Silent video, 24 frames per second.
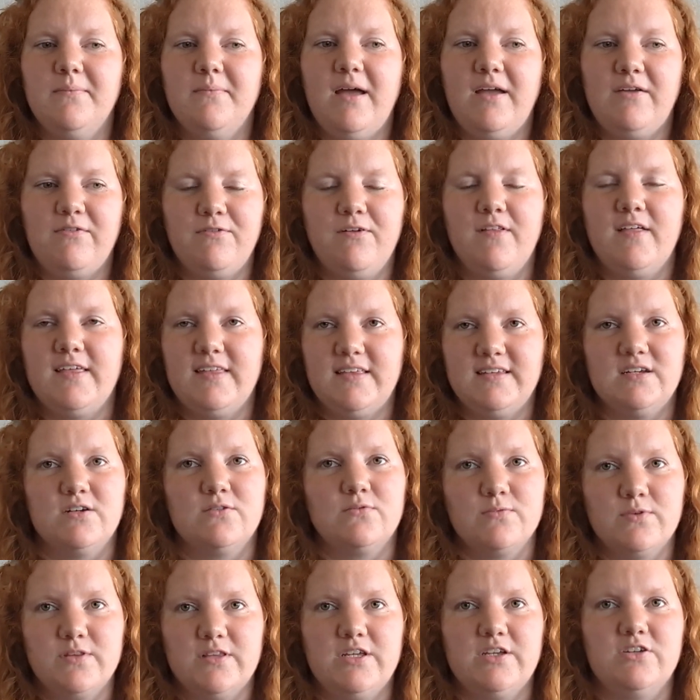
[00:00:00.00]
I feel like they did
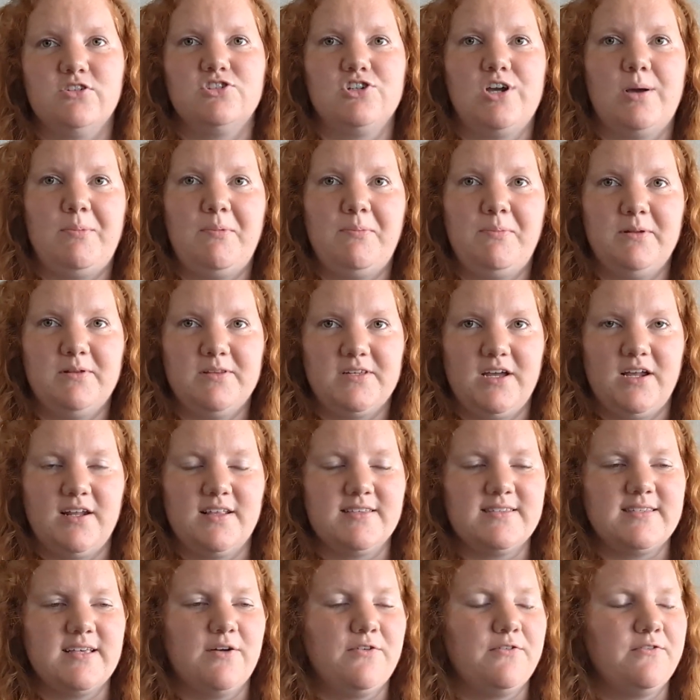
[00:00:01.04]
a really good job of building on
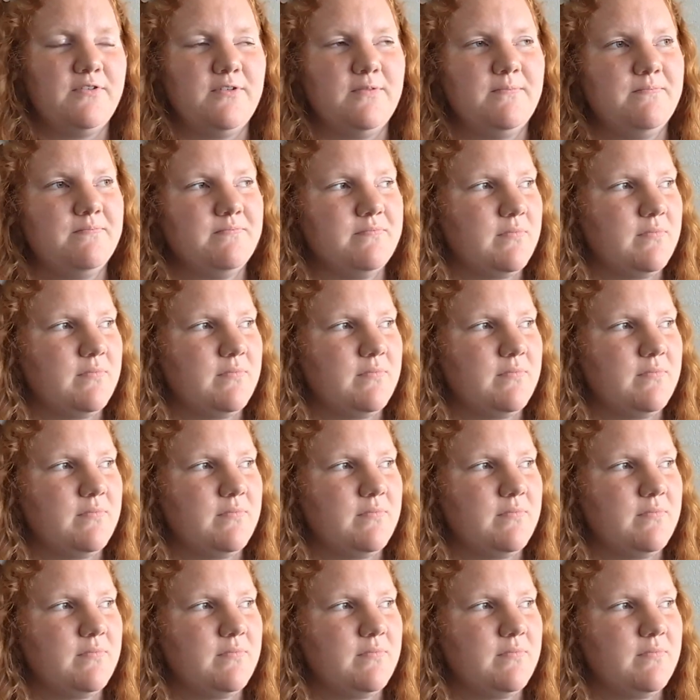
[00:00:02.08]
itself.